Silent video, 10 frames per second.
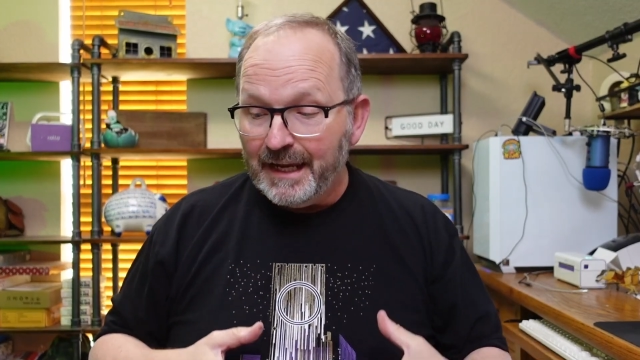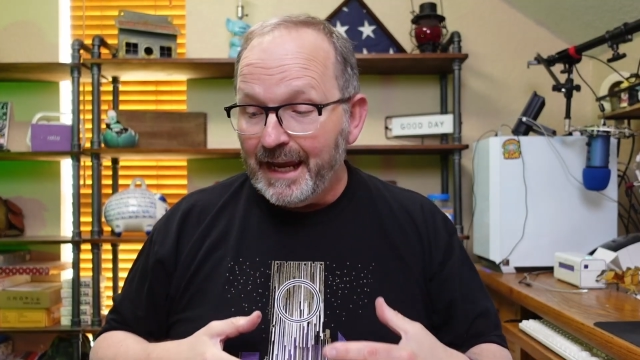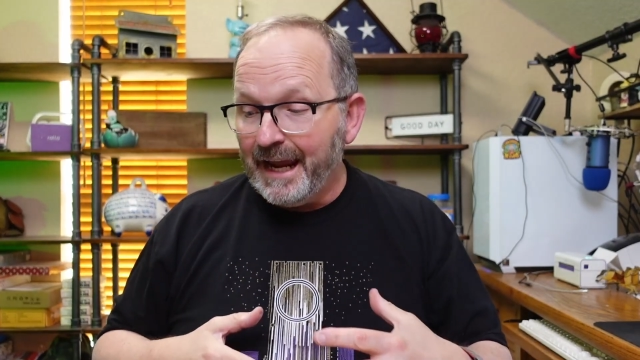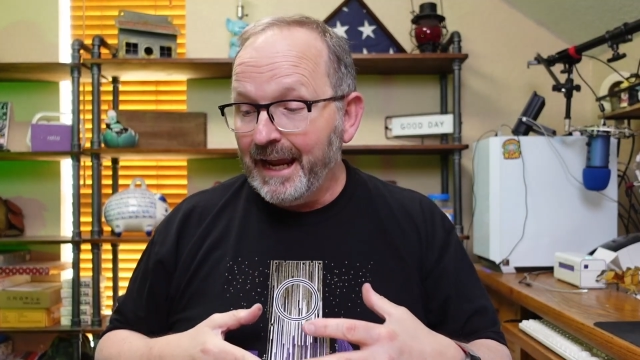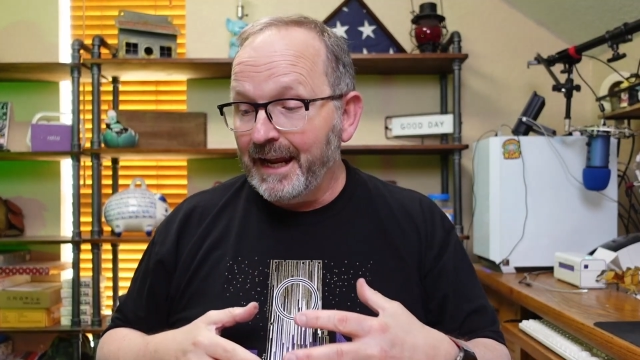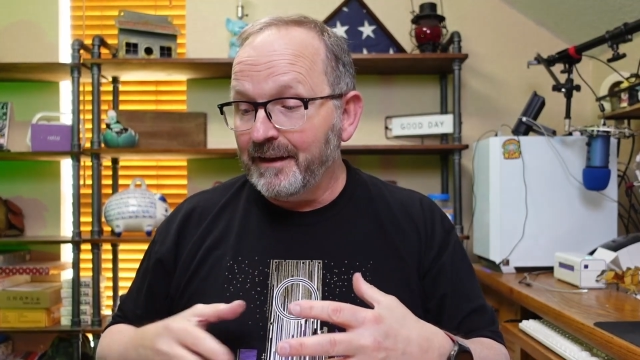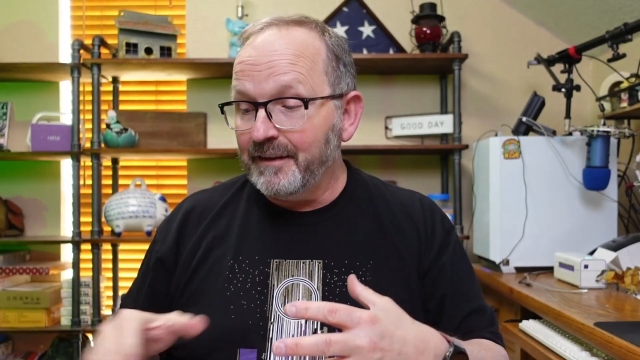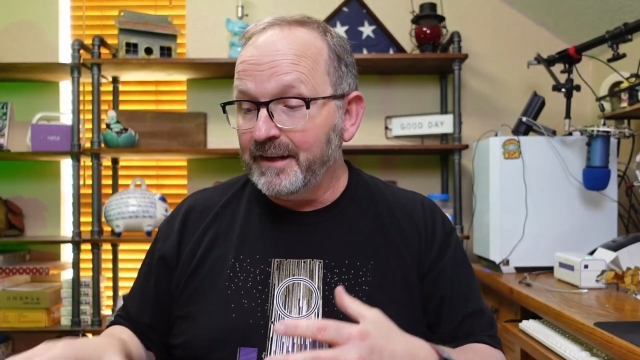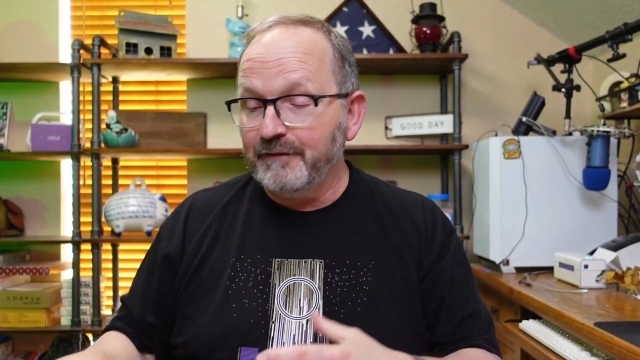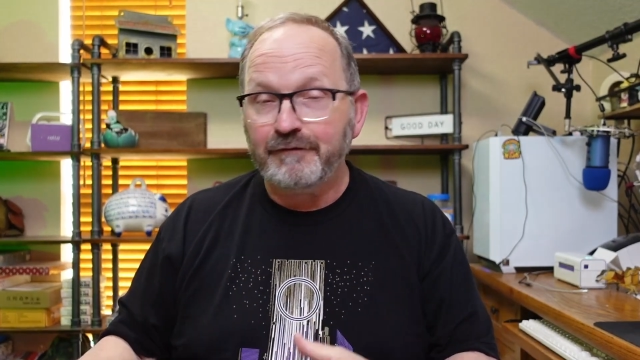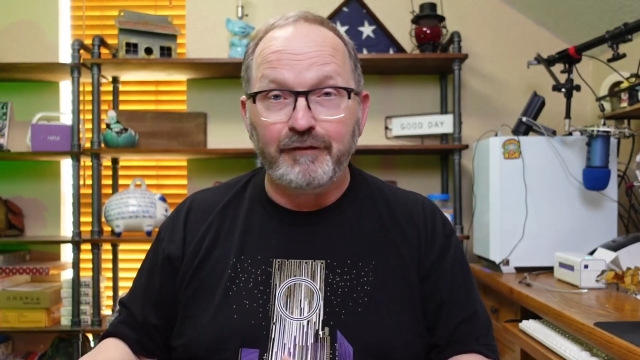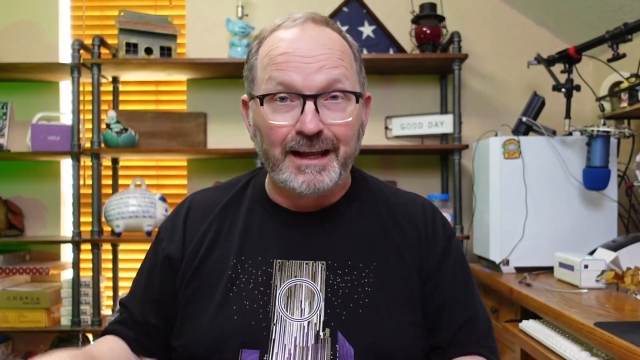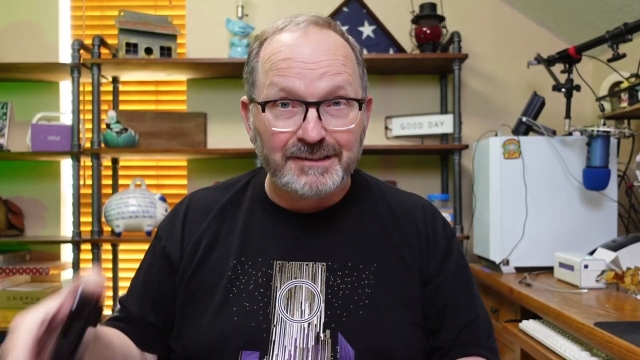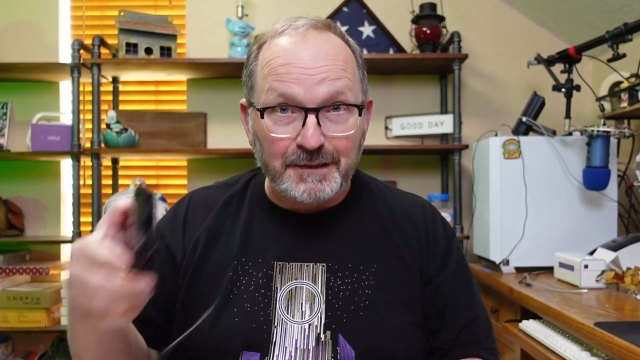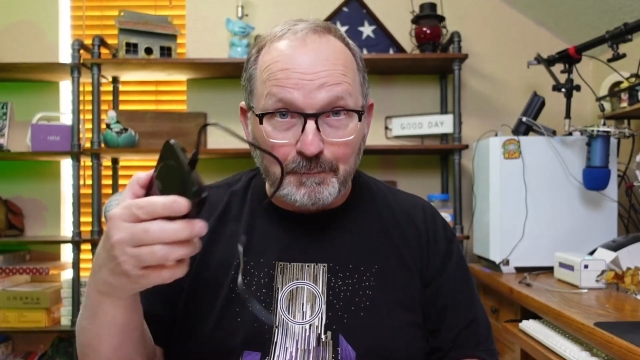and the
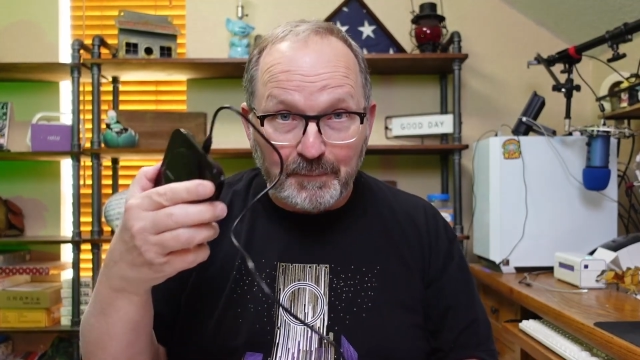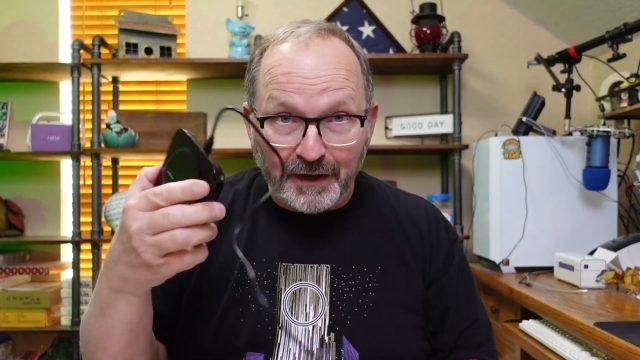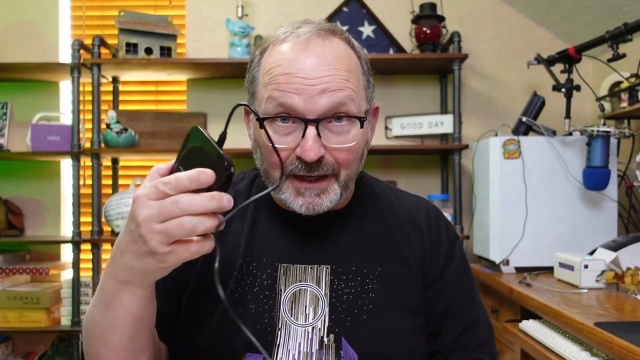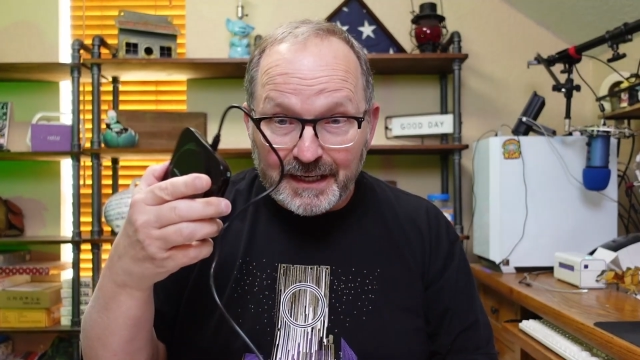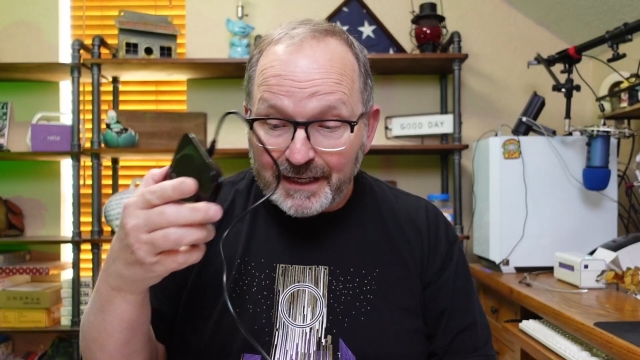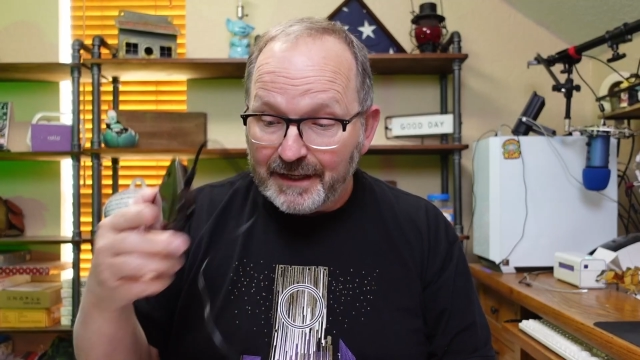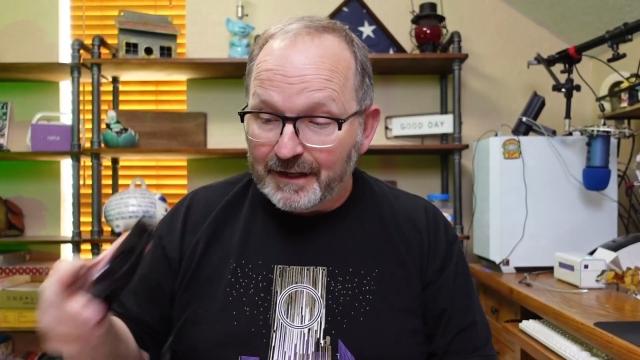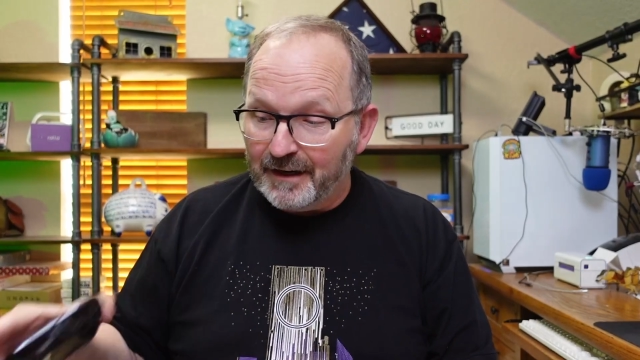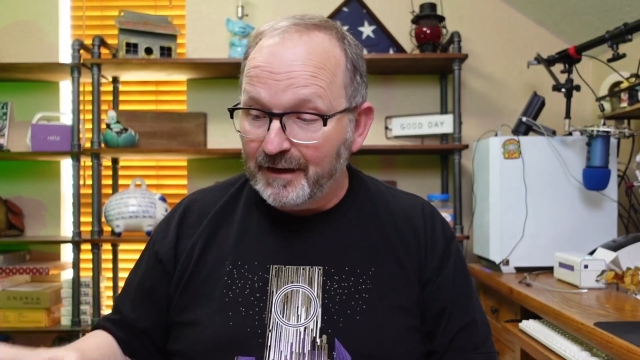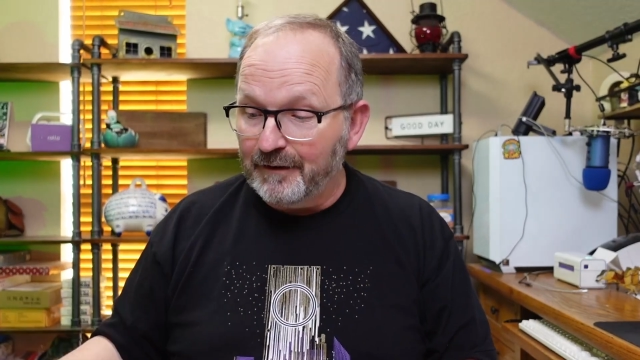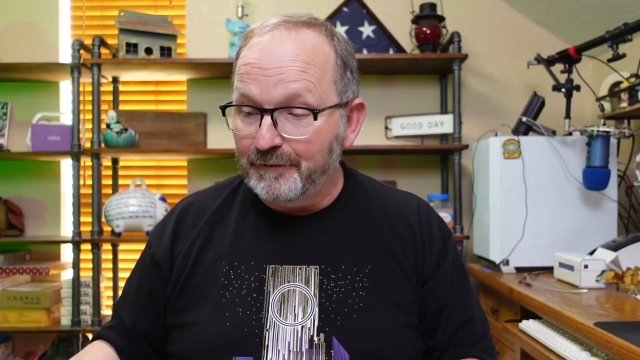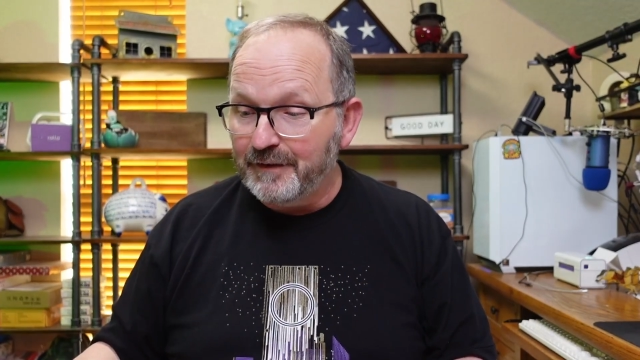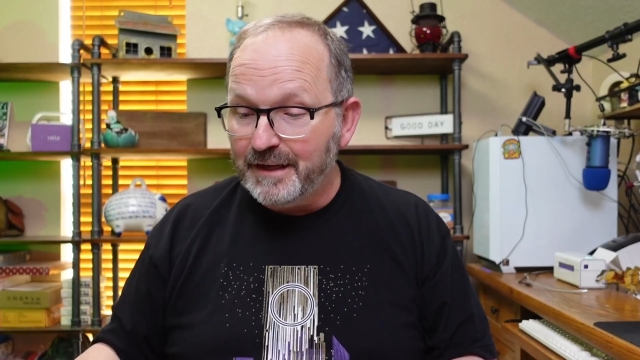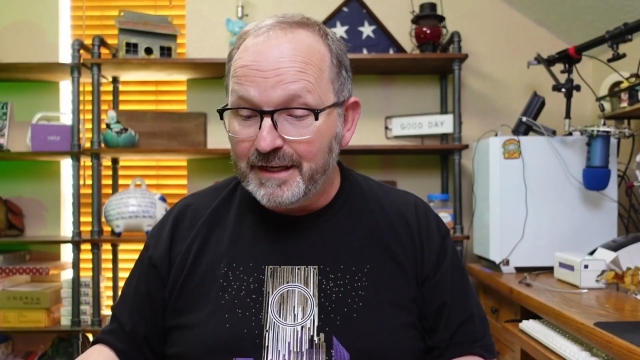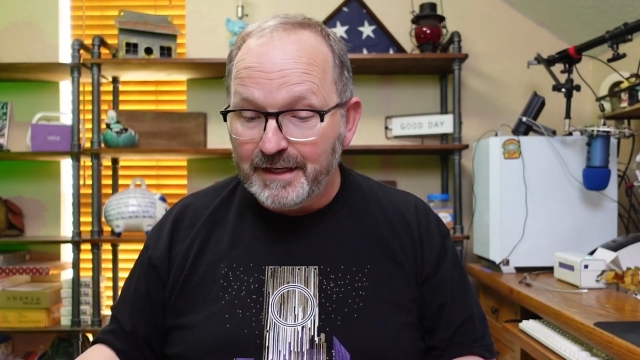flexibility of
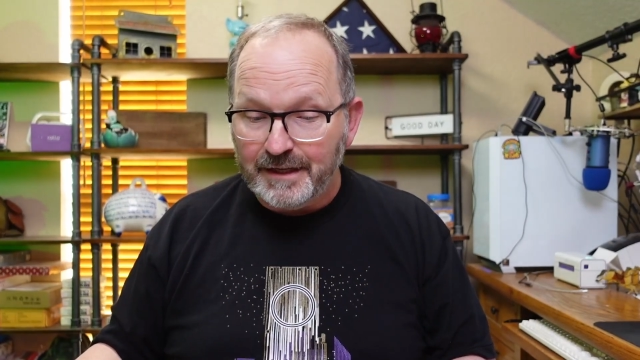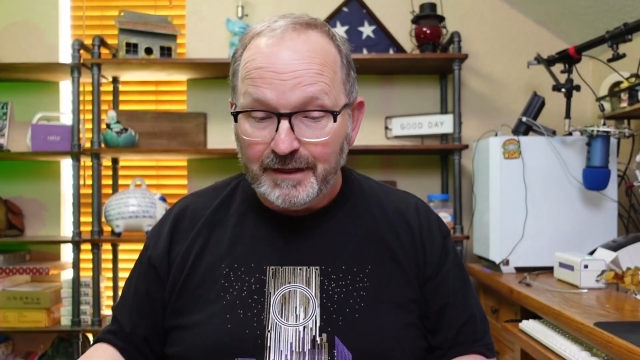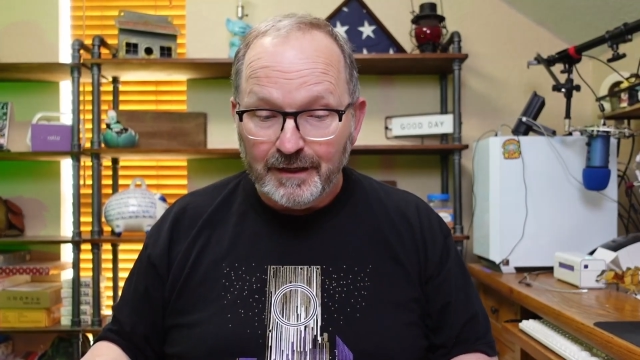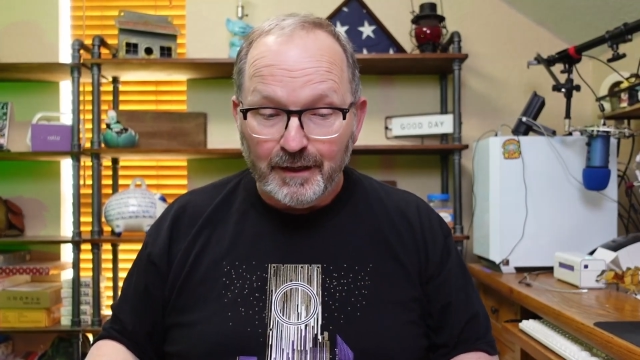the